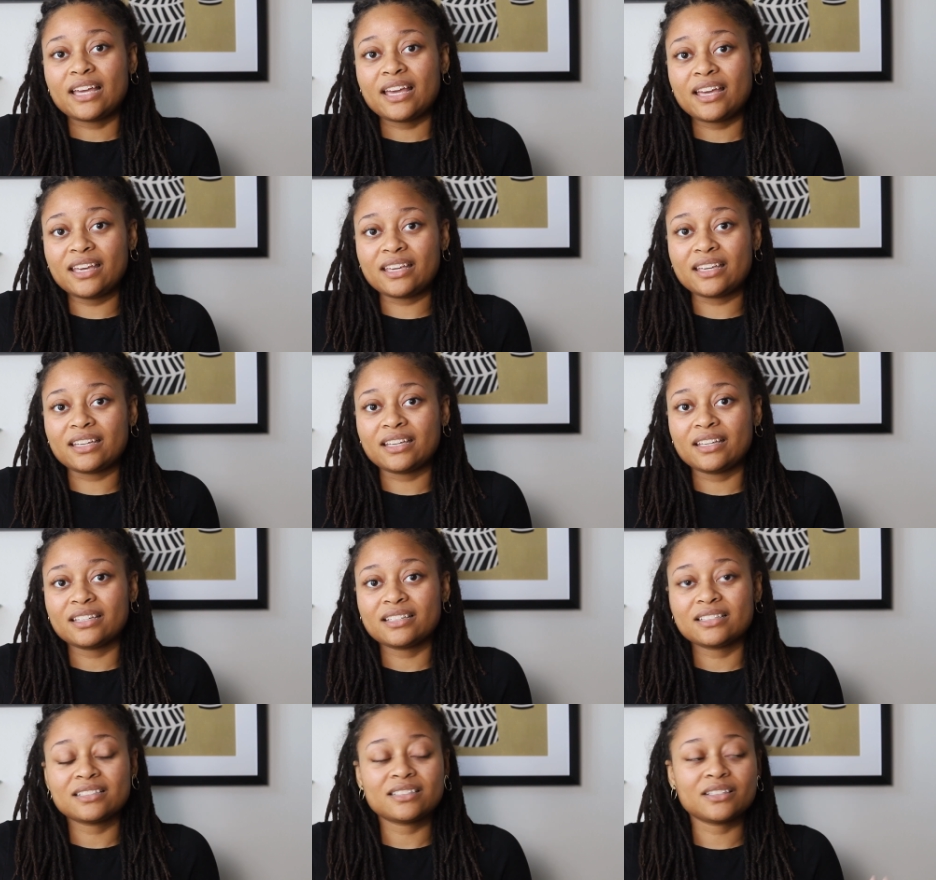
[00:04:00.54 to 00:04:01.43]
hey,
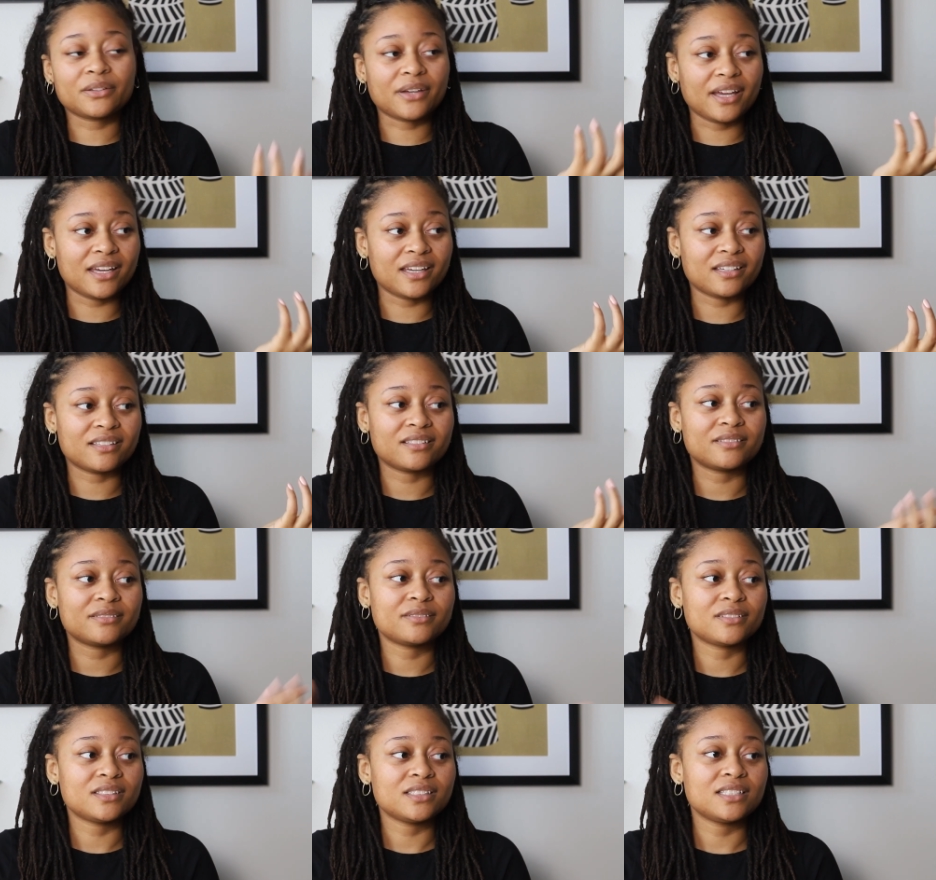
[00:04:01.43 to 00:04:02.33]
okay,
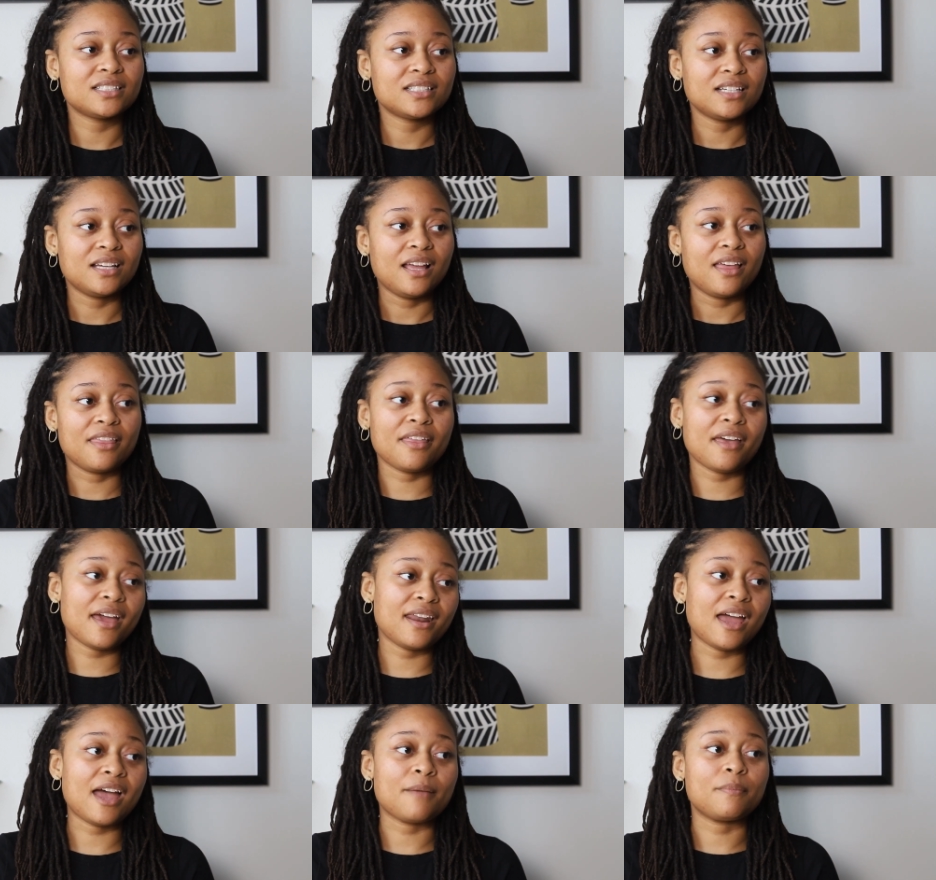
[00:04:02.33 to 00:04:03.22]

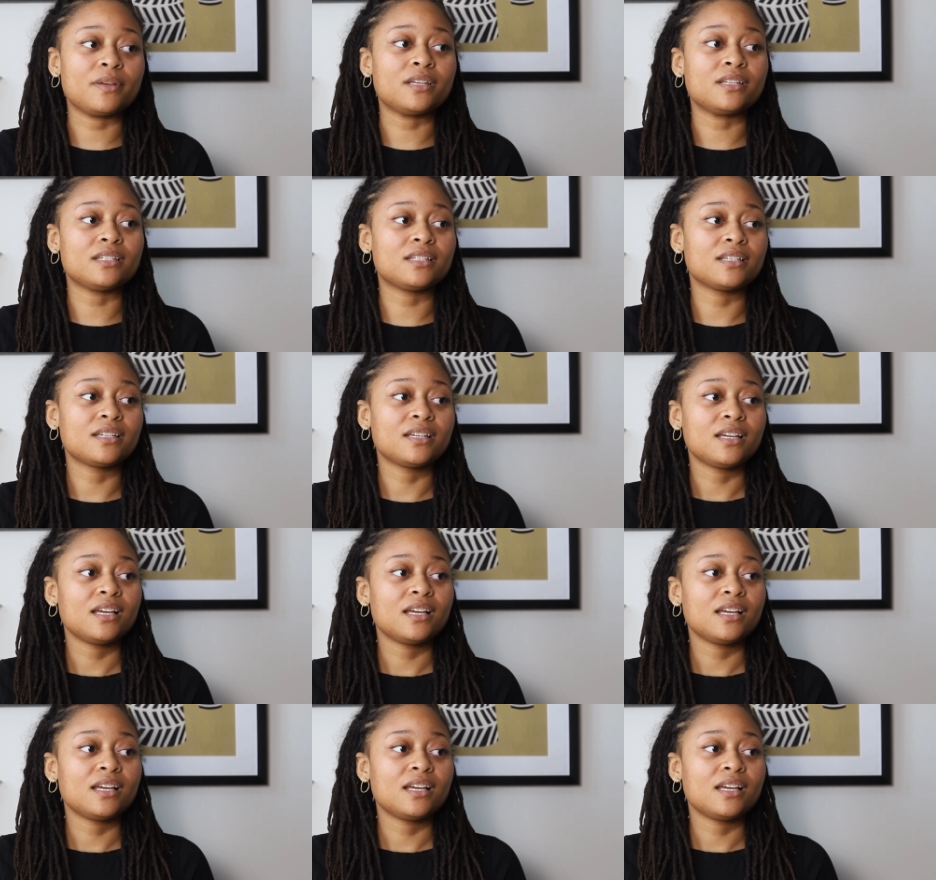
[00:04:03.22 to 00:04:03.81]
that happened.